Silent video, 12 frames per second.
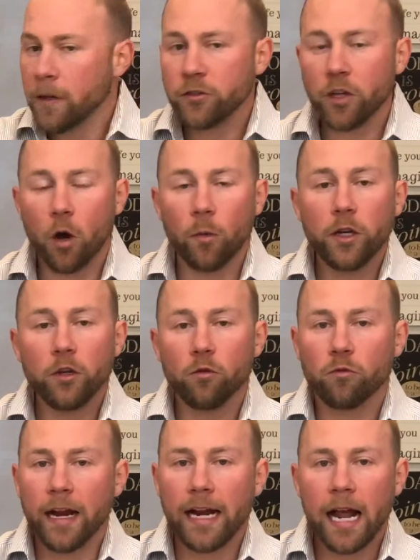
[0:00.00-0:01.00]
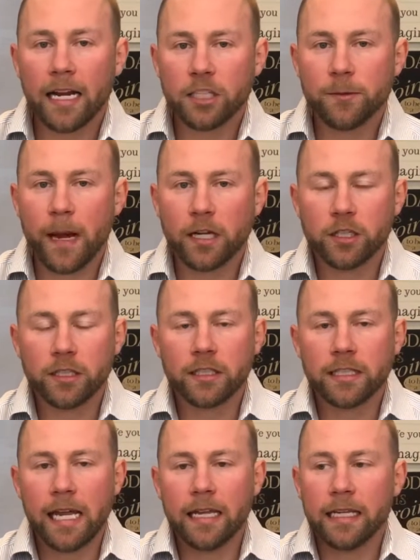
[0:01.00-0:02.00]
So we do radon
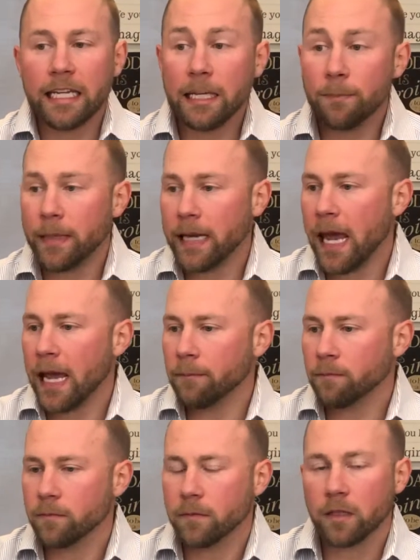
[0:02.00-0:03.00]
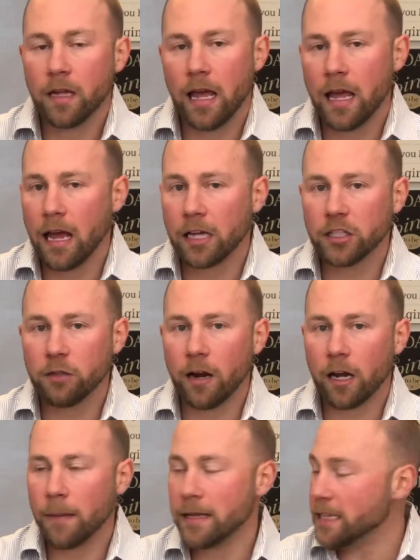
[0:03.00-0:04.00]
inspections, and the EPA actually
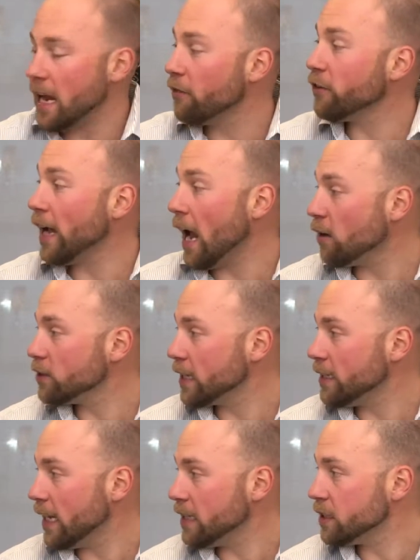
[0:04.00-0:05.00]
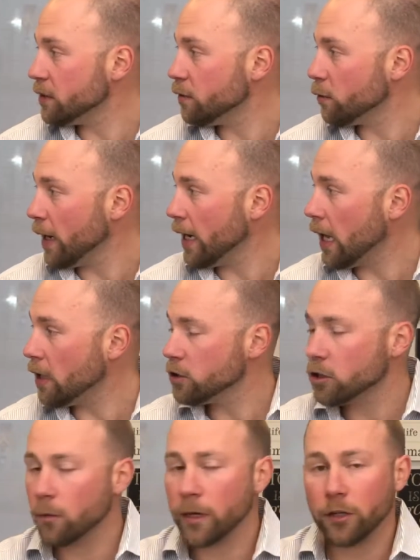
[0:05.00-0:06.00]
recommends every house get tested for radon.
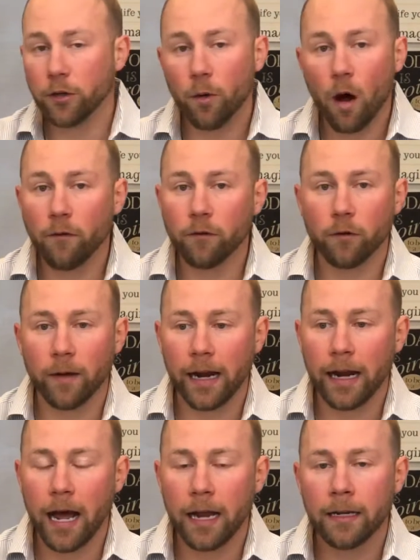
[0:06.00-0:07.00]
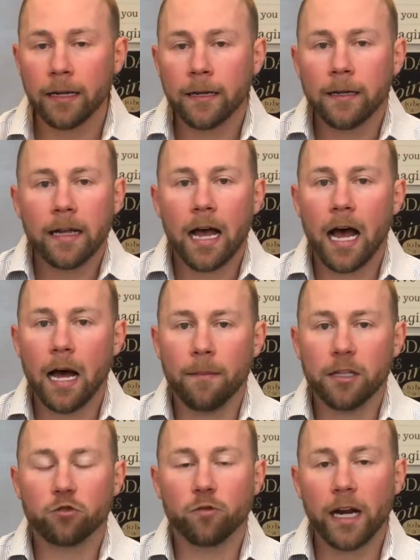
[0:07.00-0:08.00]
So we do offer radon.
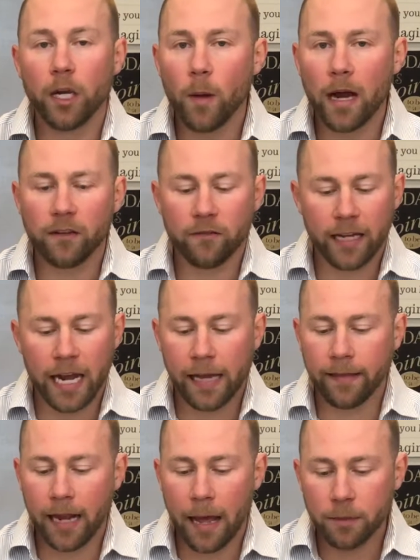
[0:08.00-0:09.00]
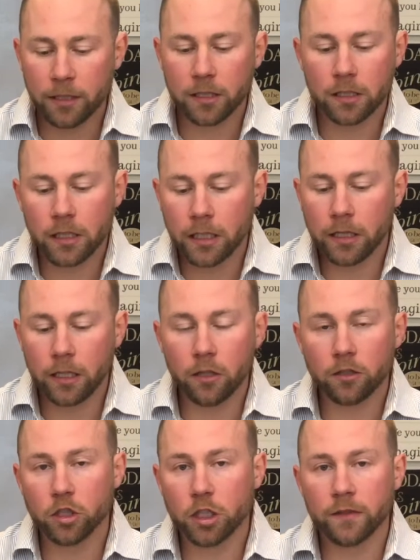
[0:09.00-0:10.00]
It's radioactive decay that happens underneath the
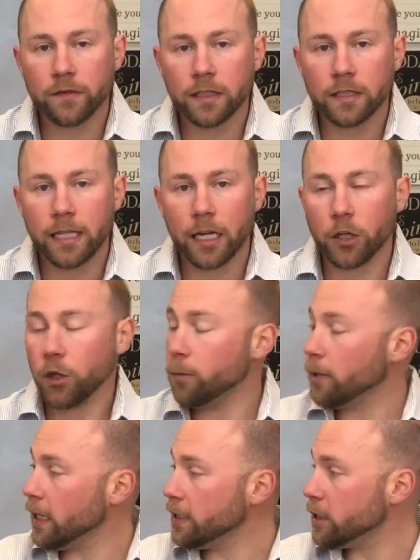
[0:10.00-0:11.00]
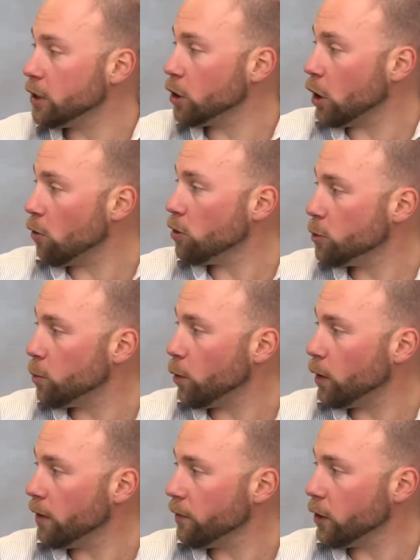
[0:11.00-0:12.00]
air surface that accumulates in the lowest
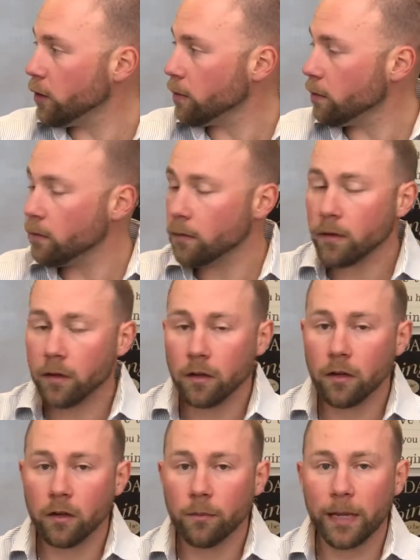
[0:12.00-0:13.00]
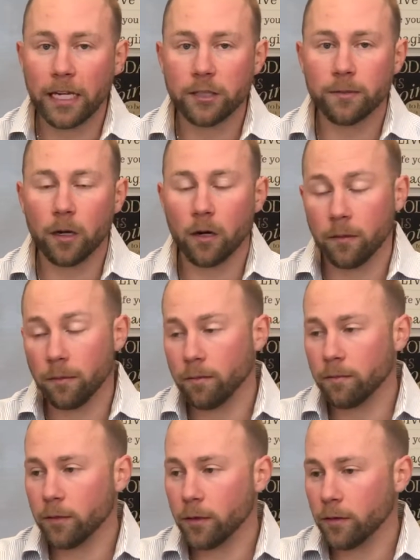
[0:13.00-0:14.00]
point of your basement or
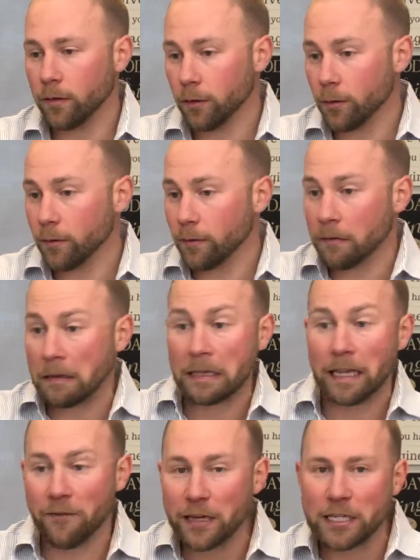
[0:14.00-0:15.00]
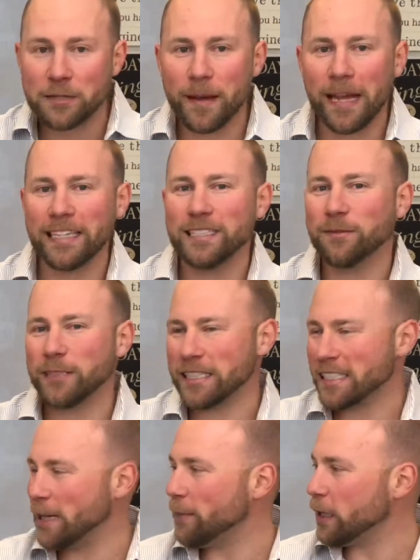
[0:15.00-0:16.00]
your living space, which
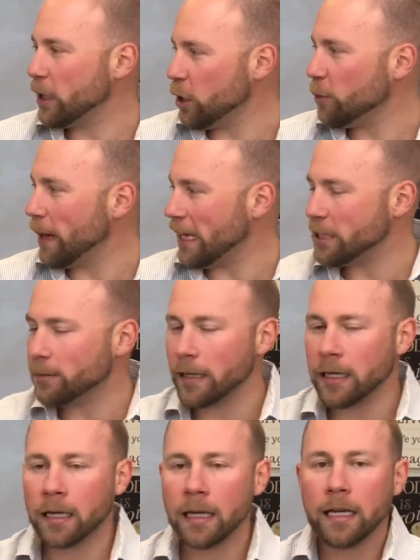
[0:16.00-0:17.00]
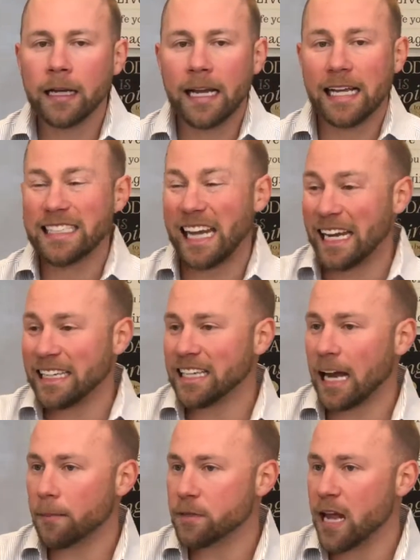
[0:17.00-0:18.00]
is typically your basement. It's 8
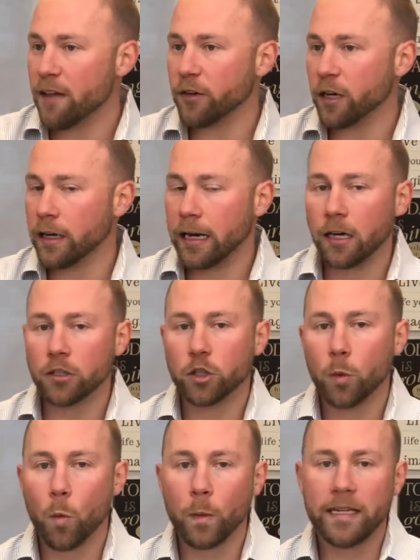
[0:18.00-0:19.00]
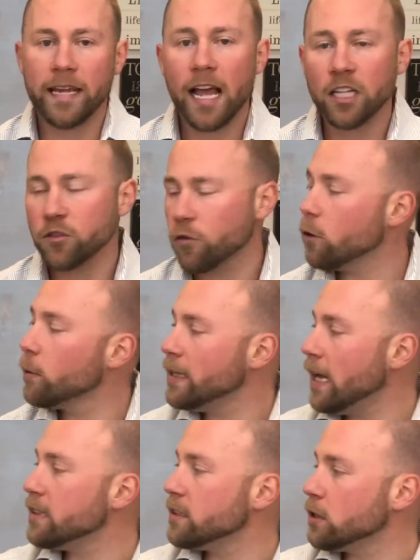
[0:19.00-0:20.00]
times heavier in air, so when we test for it, we
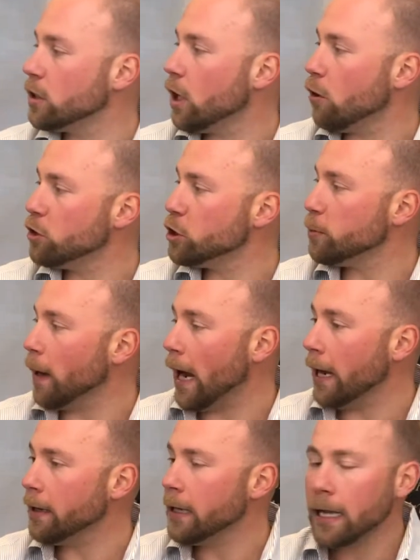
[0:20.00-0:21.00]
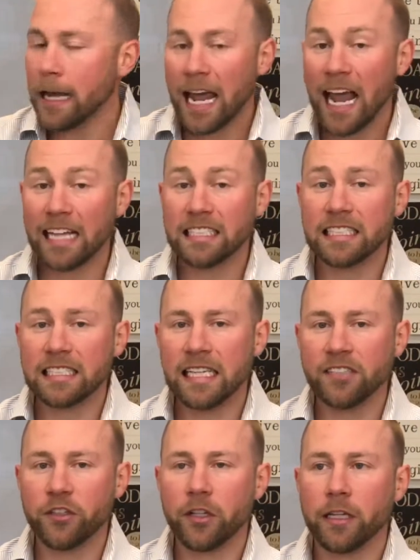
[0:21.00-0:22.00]
test at the lowest spot. And
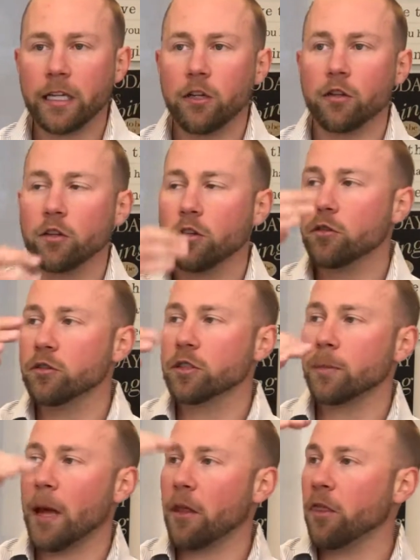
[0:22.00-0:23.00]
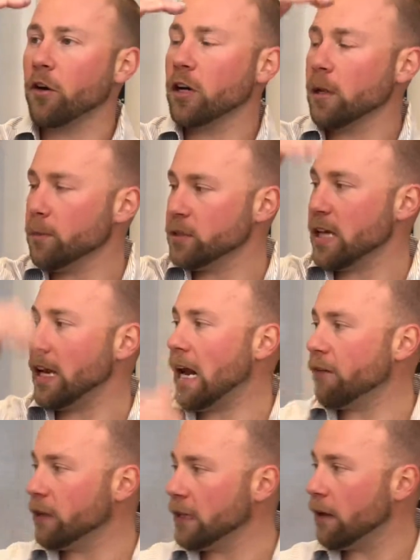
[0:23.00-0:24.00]
statistically, you lose about 30%
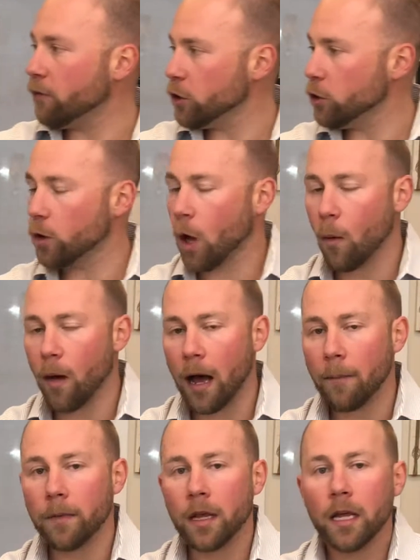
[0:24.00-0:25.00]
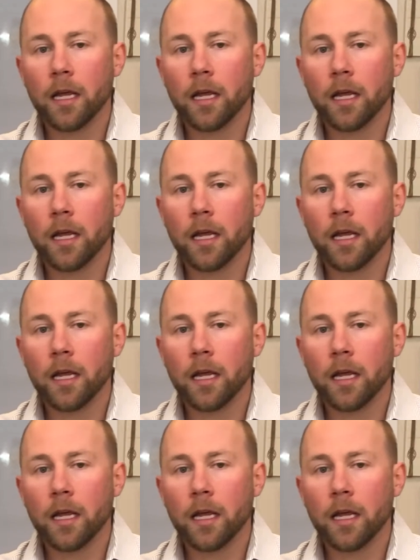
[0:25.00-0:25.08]
every level you go up.